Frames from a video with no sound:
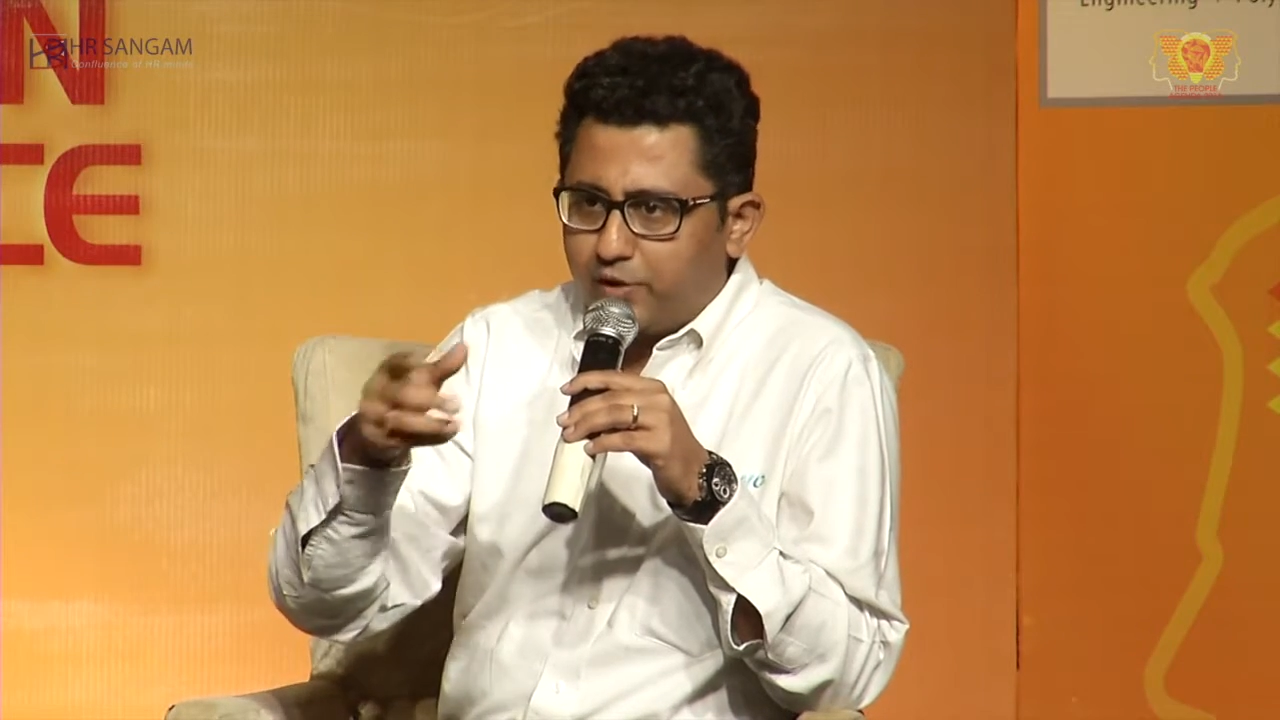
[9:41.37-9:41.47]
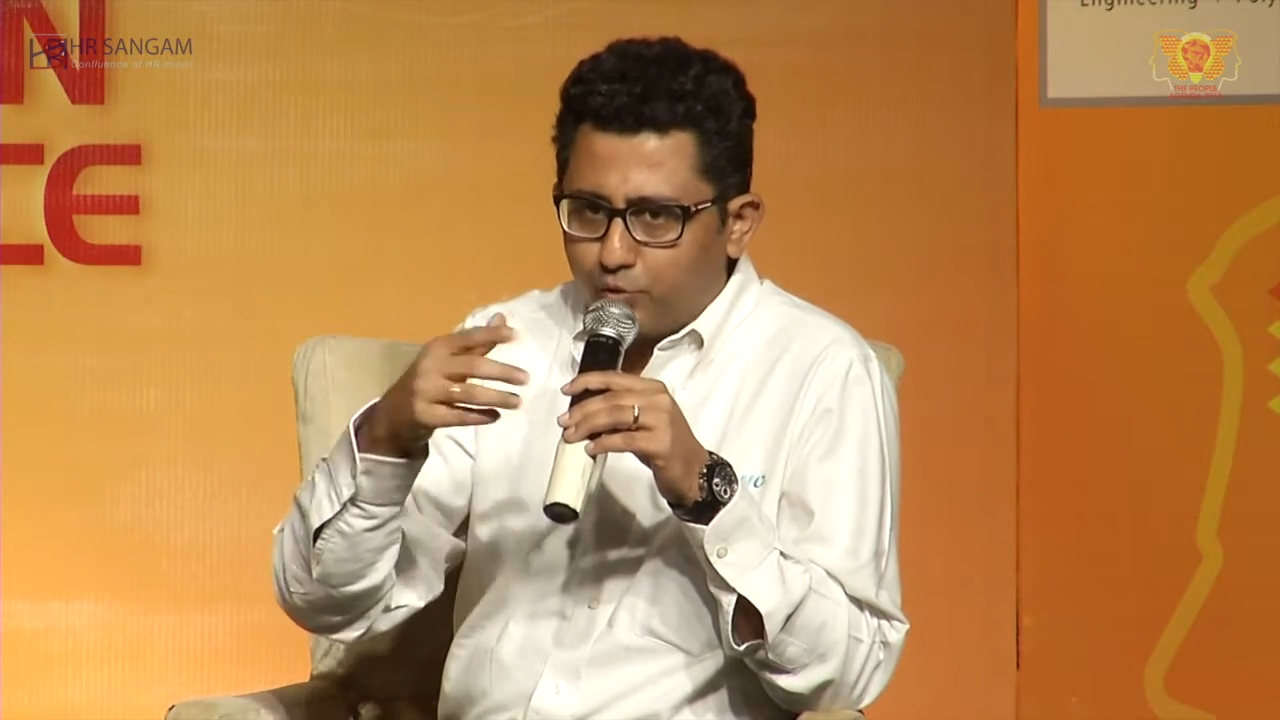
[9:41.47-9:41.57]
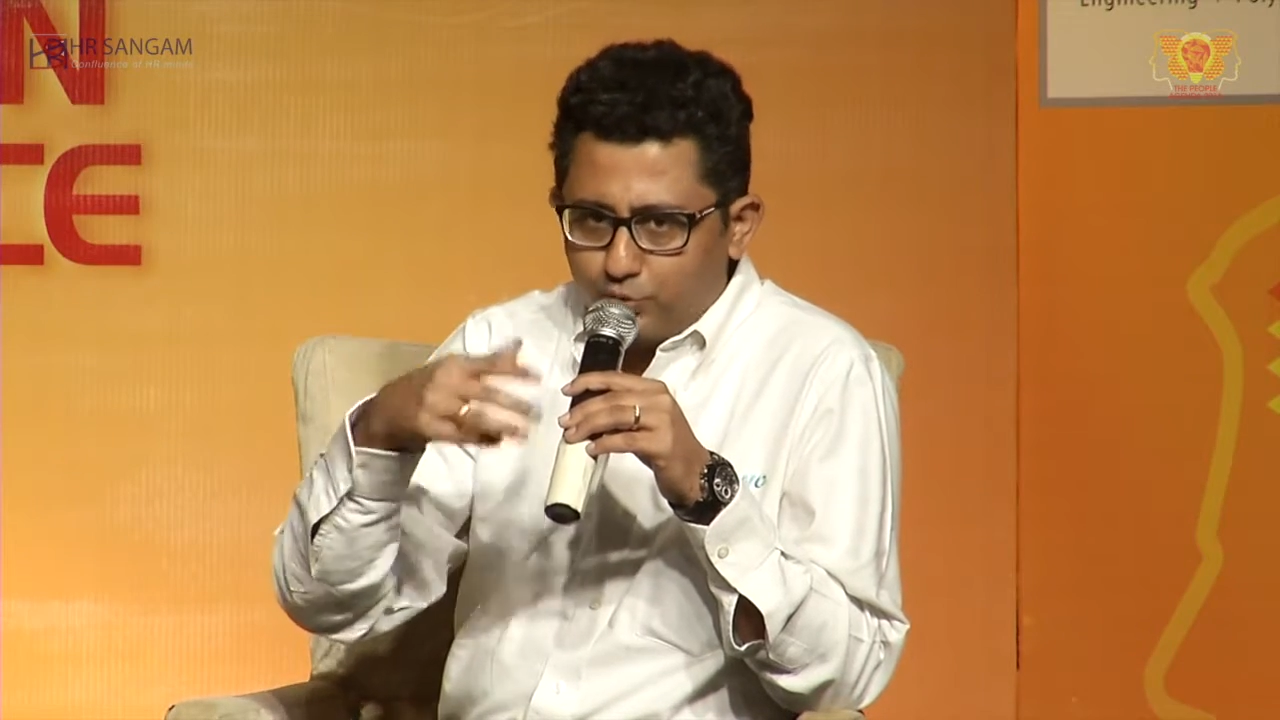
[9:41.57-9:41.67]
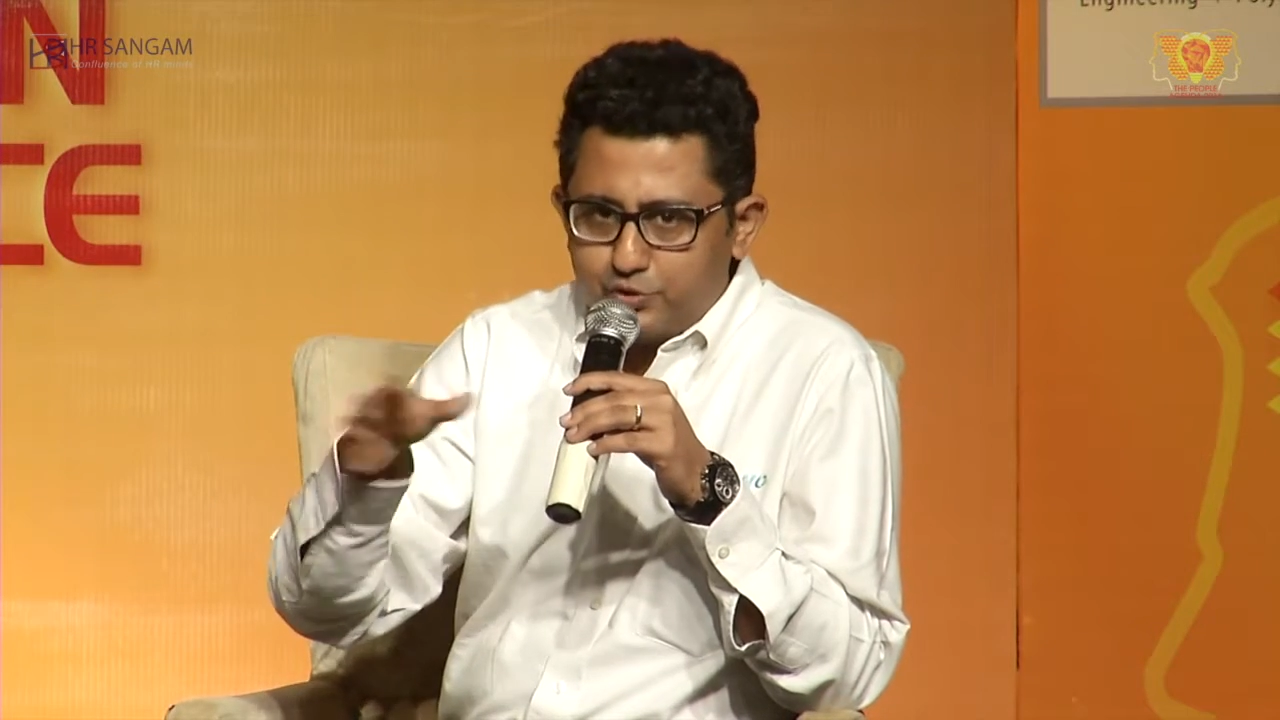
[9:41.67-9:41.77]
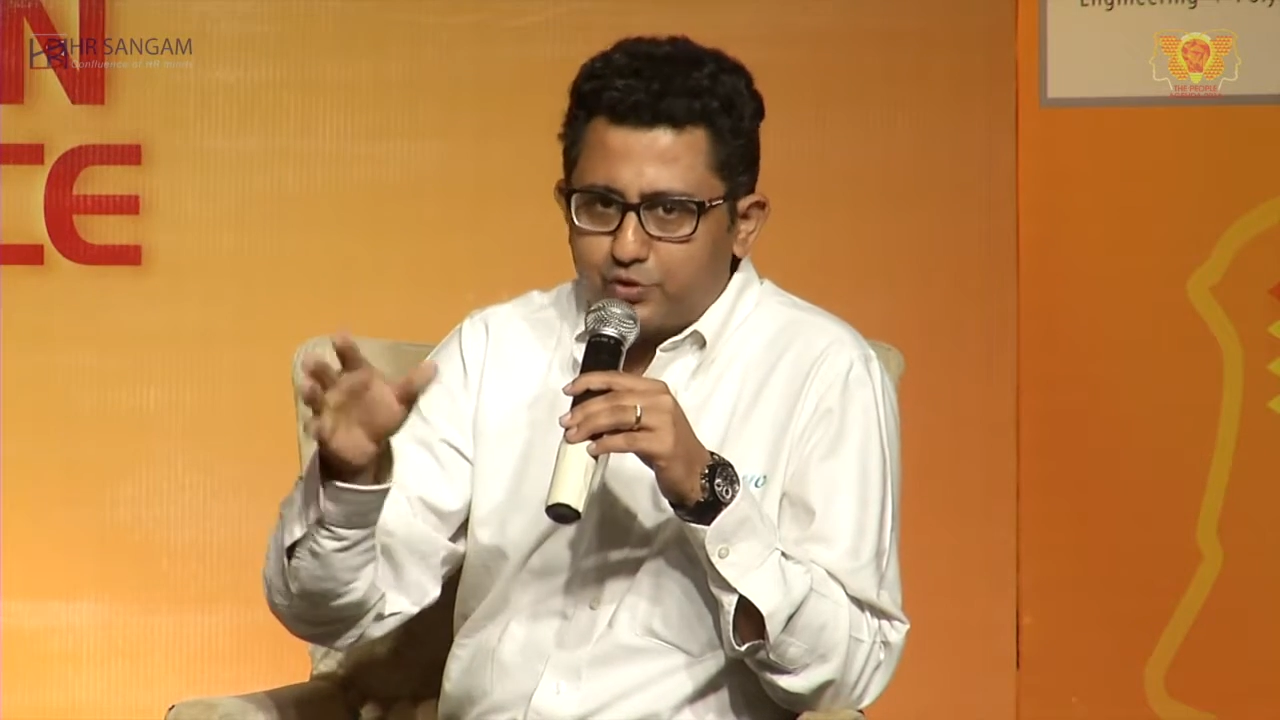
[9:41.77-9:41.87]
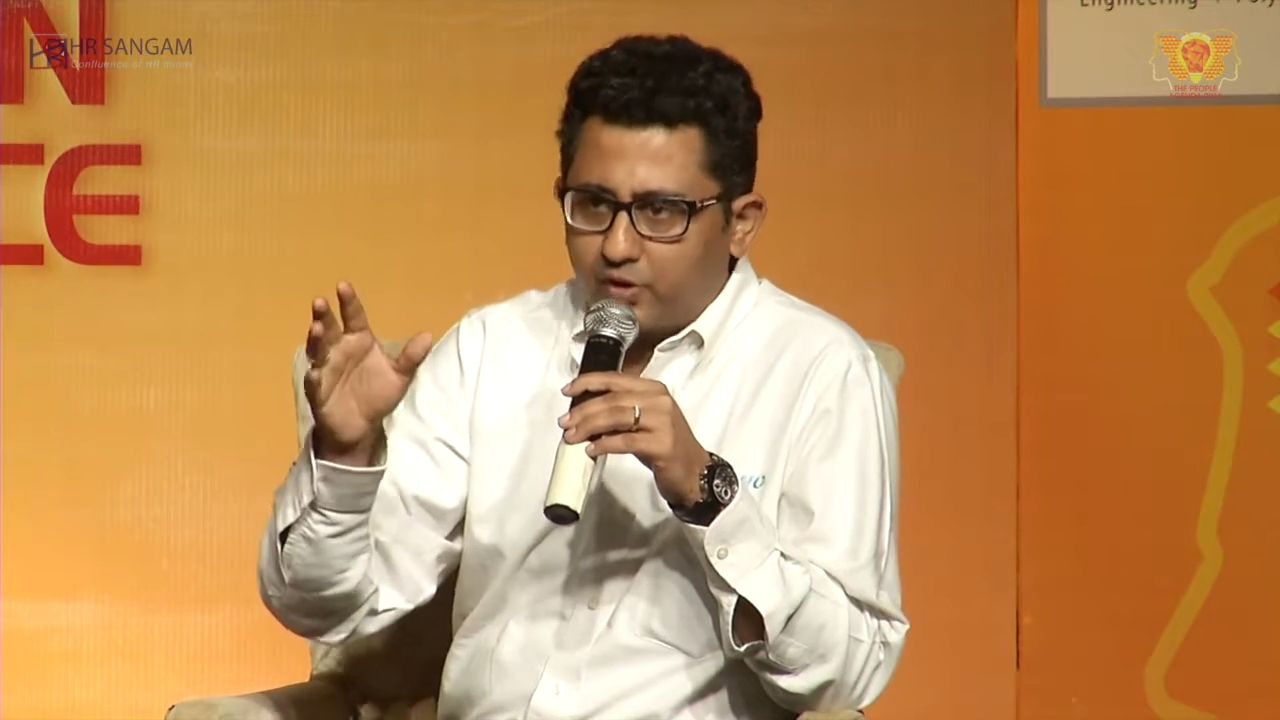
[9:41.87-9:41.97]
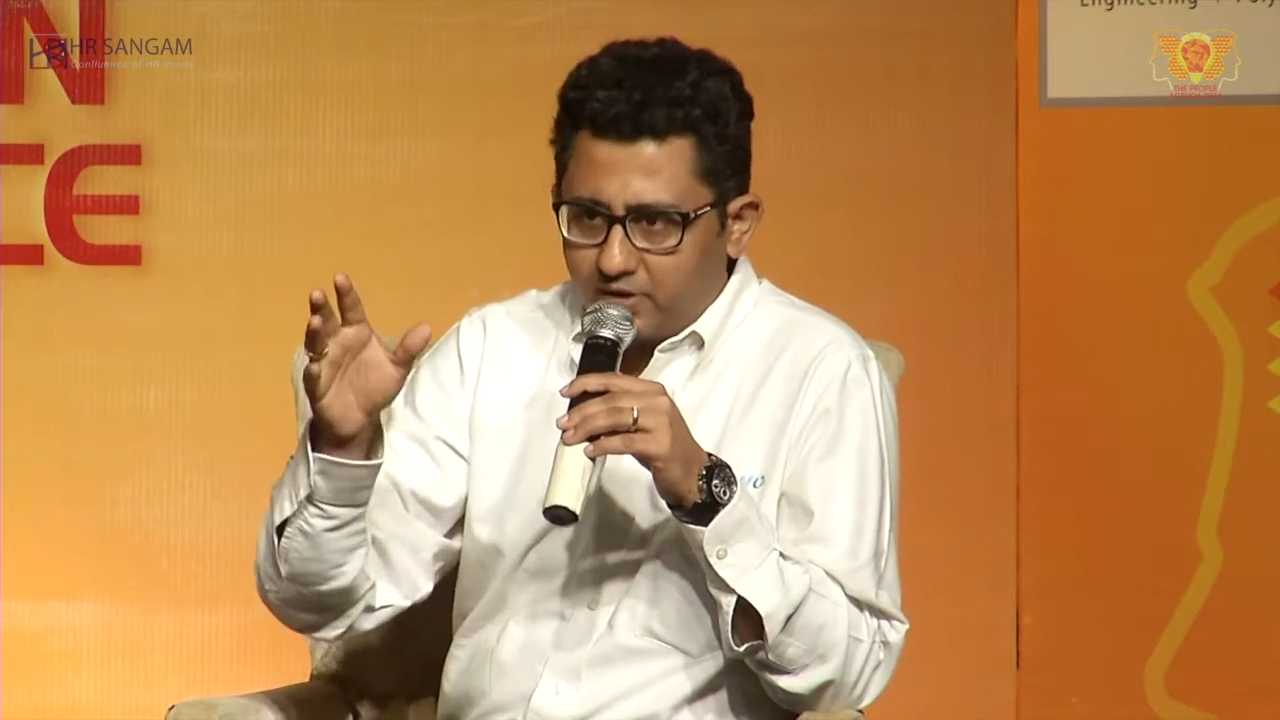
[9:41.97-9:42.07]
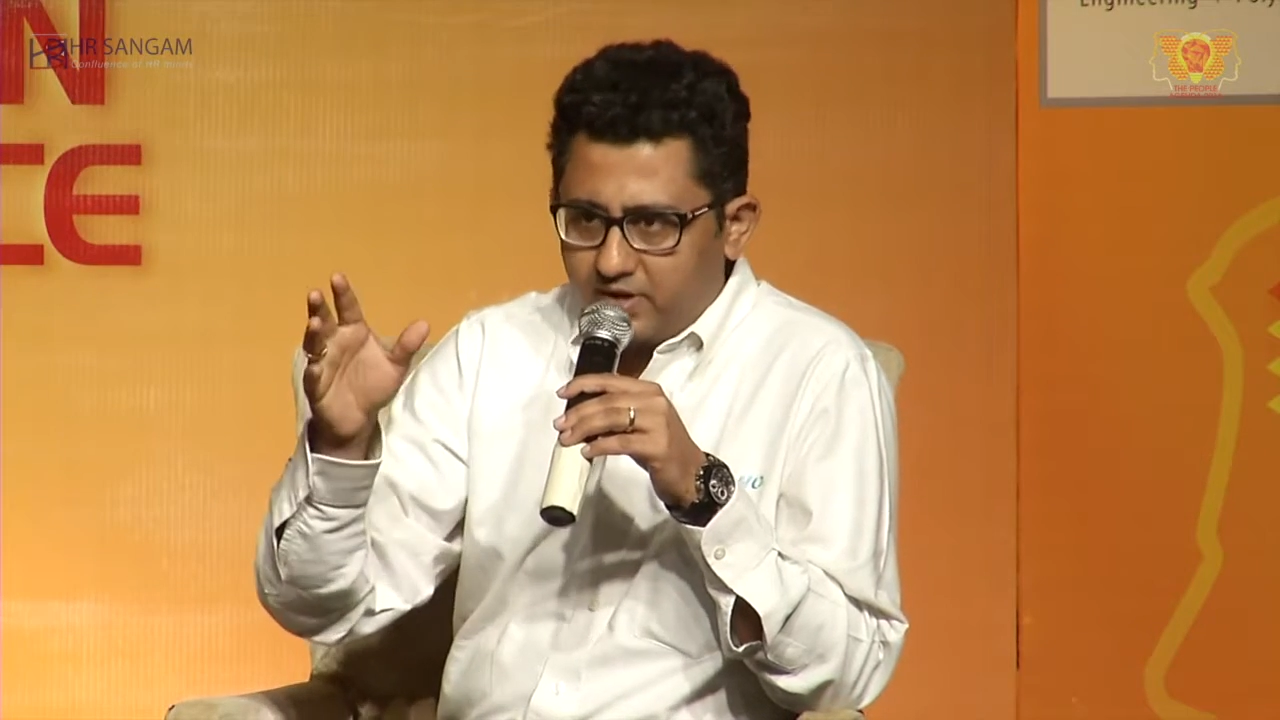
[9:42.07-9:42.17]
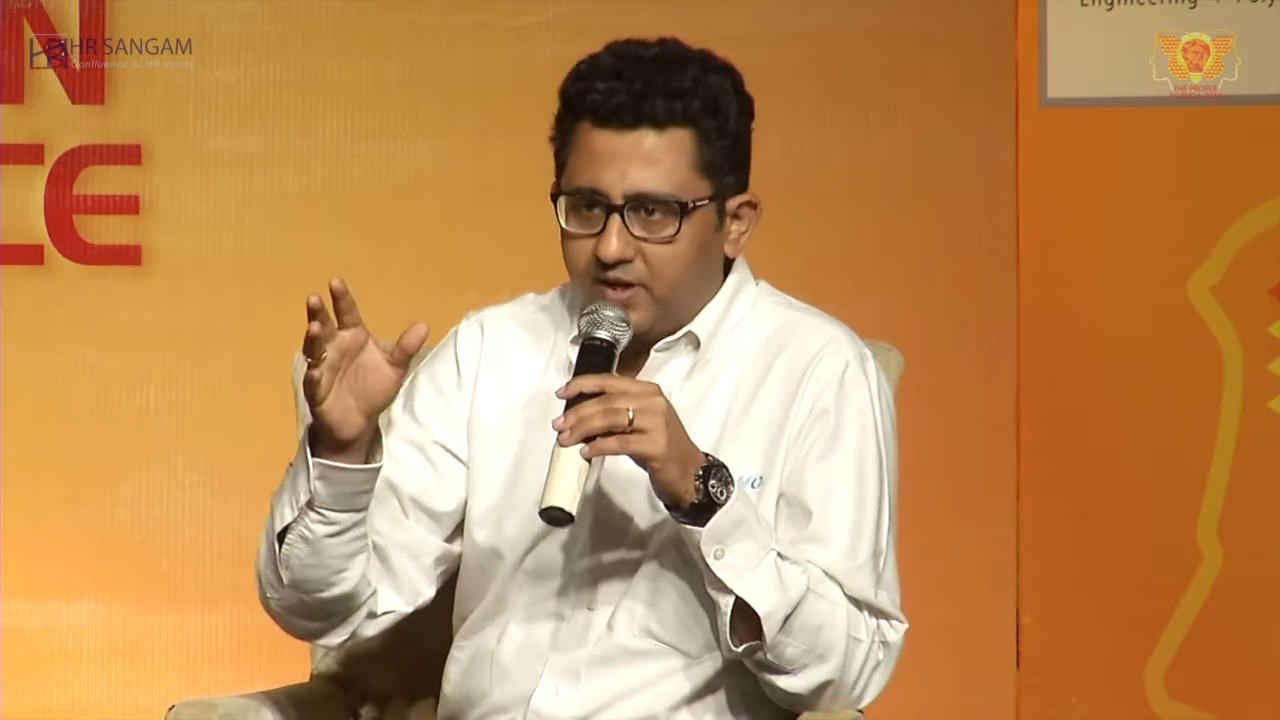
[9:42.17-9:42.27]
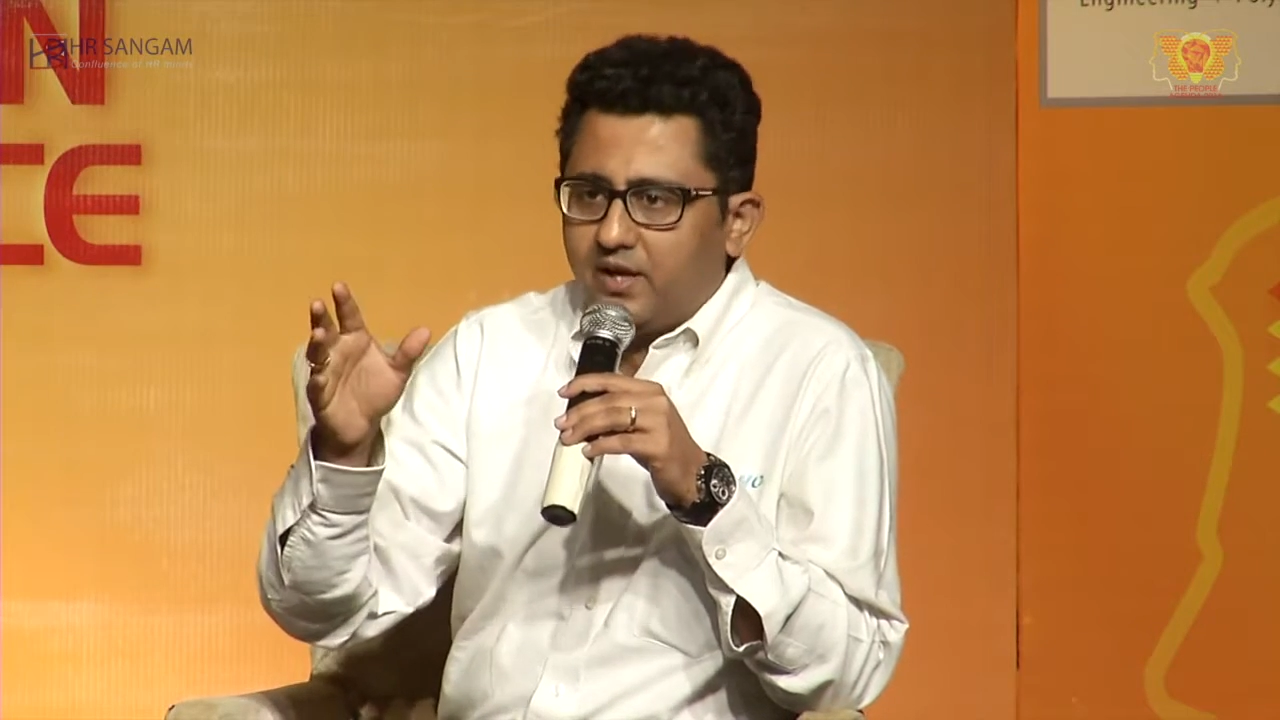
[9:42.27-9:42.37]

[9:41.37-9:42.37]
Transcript: you lose your